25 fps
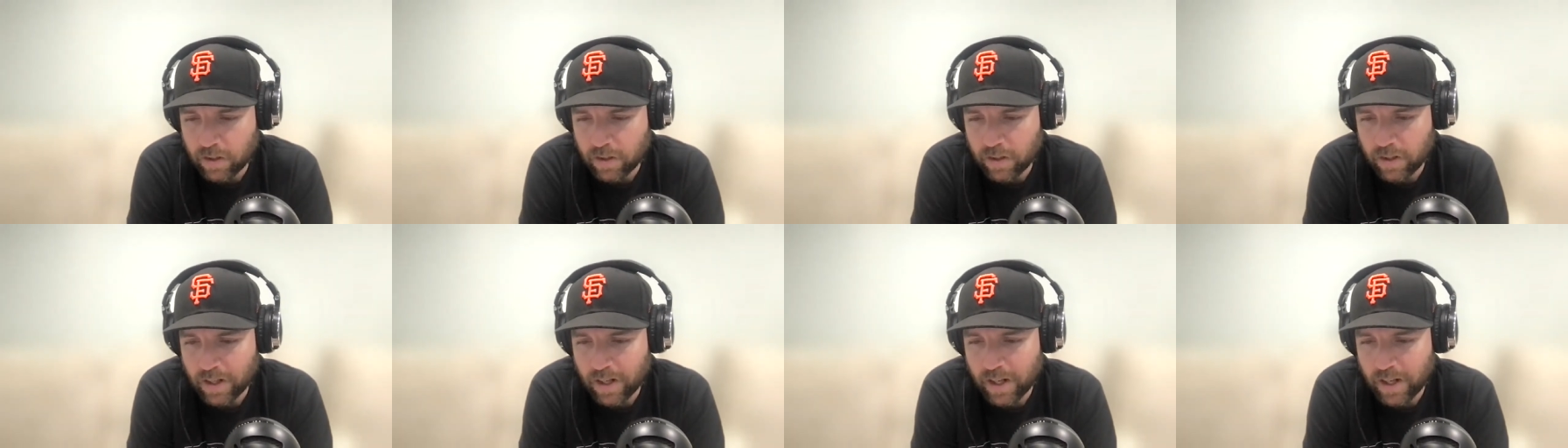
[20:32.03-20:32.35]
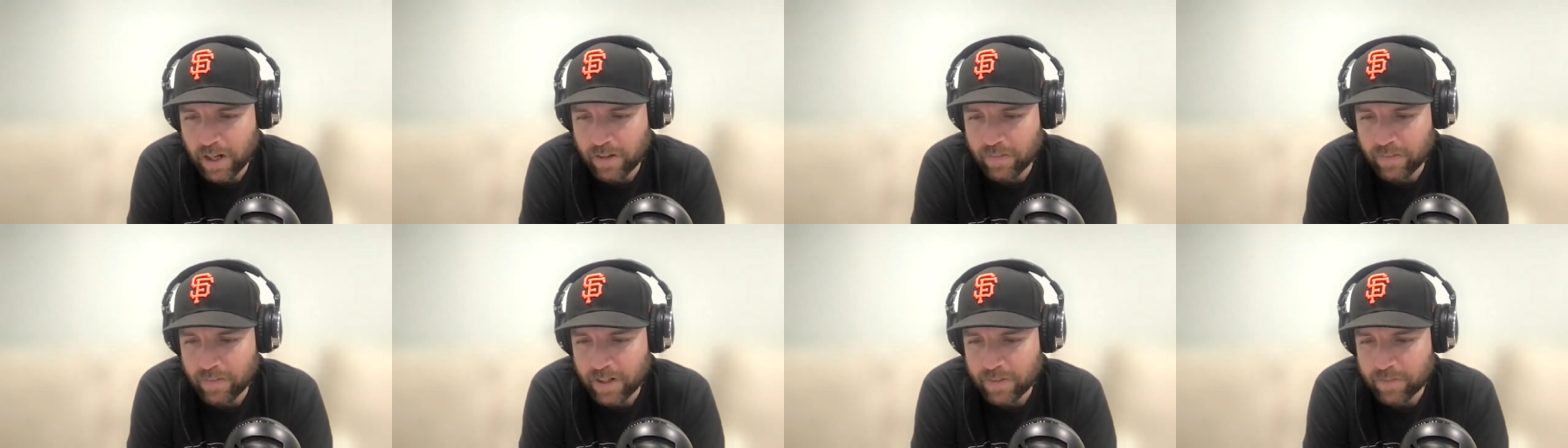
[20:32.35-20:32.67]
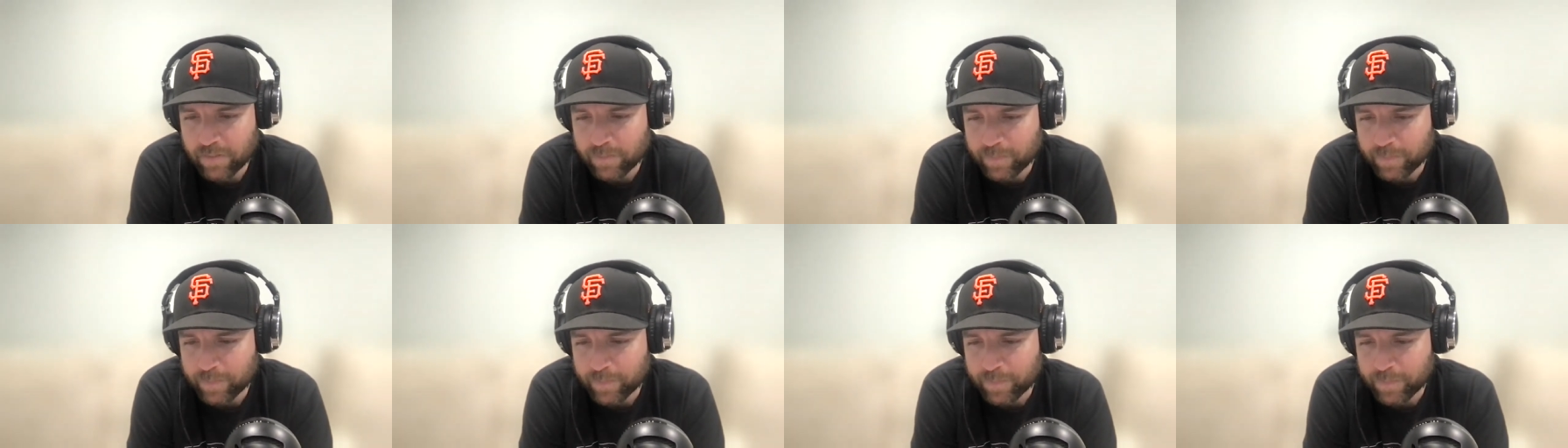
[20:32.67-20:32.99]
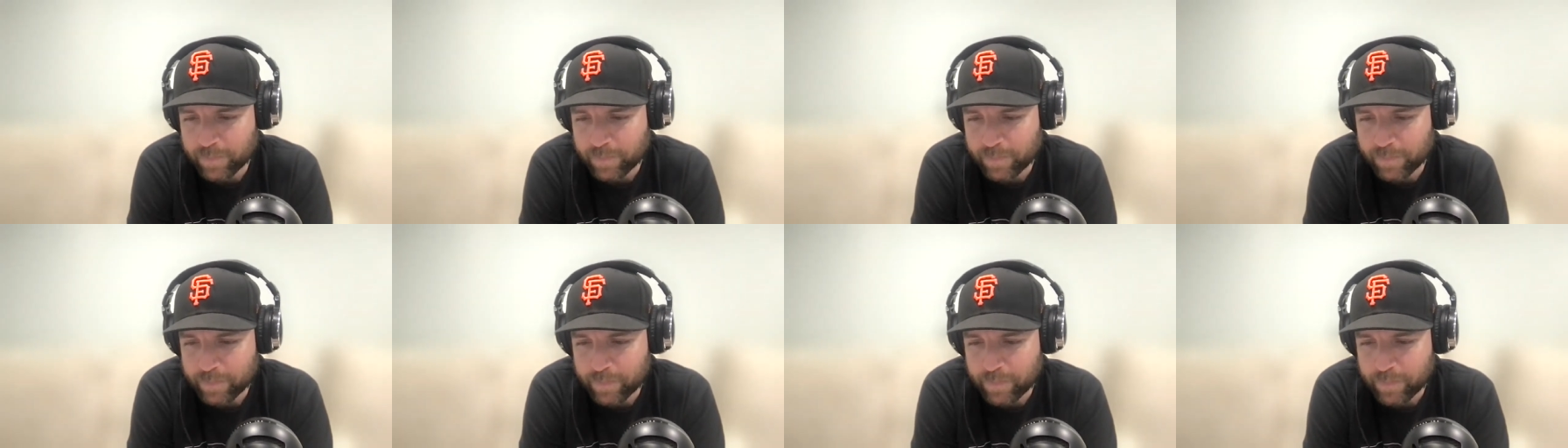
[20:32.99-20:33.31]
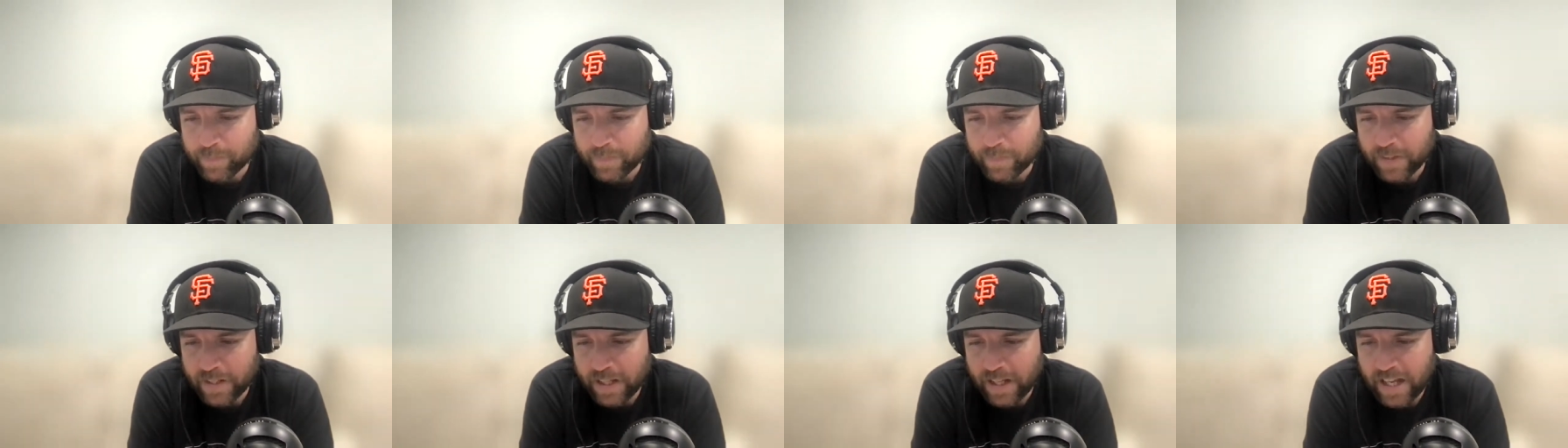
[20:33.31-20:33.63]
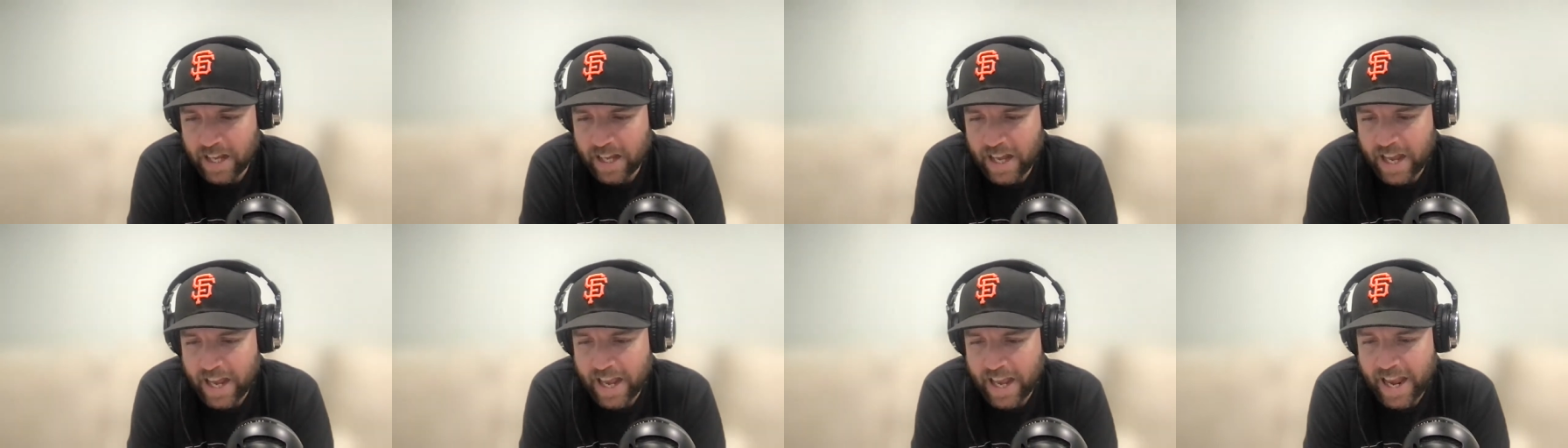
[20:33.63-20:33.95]
You know what I mean?
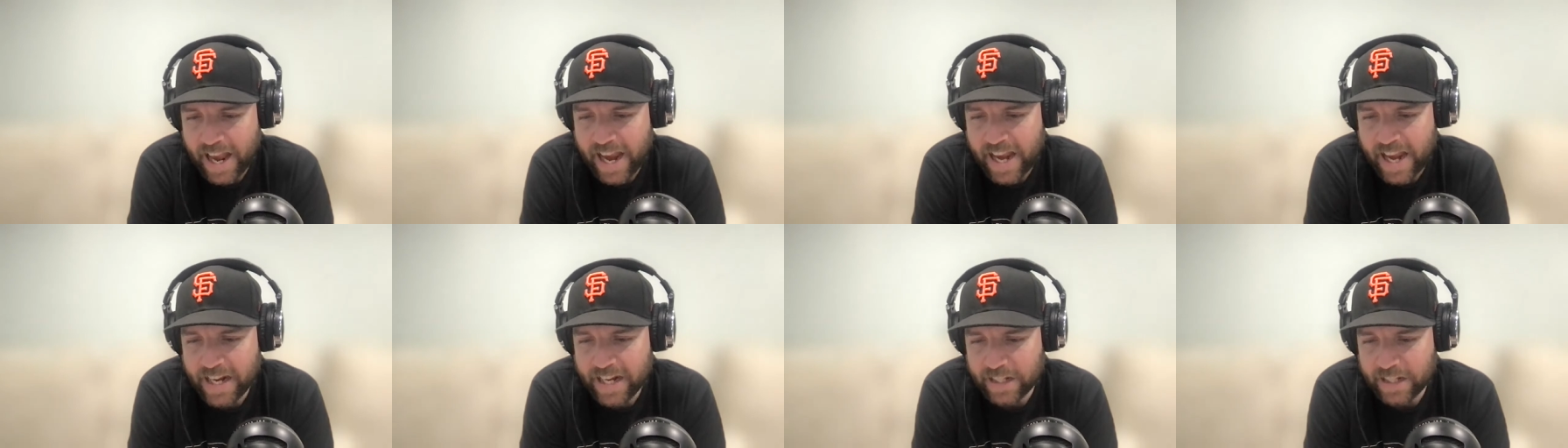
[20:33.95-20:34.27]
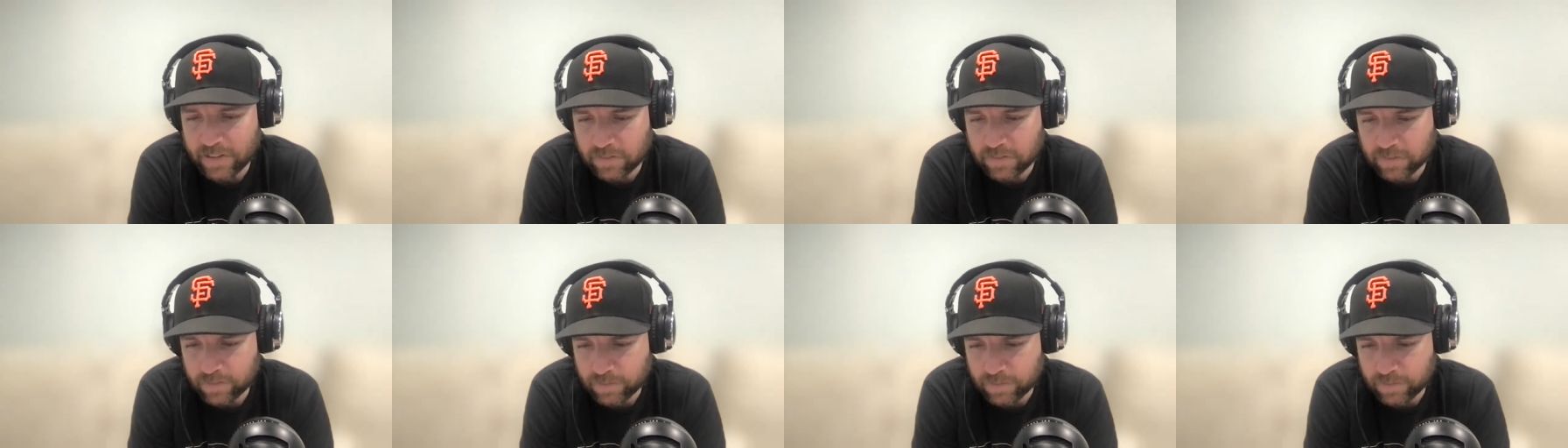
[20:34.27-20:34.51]
I hate it.